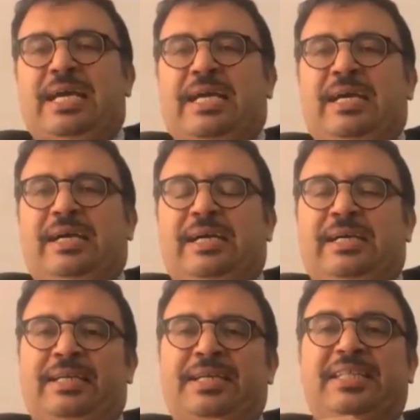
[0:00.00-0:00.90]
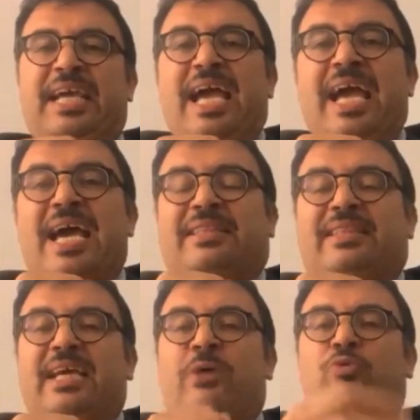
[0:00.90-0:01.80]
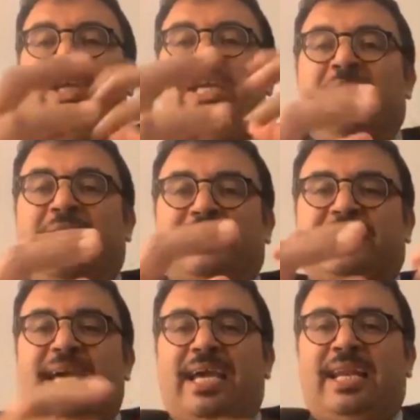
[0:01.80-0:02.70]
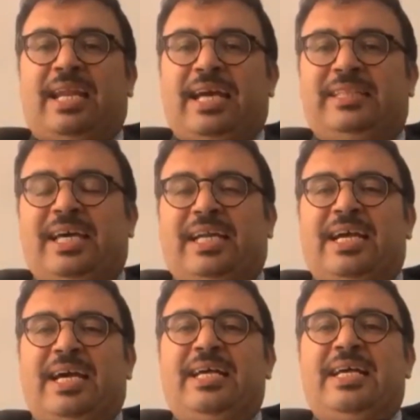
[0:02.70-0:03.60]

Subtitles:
calls or messages which we believed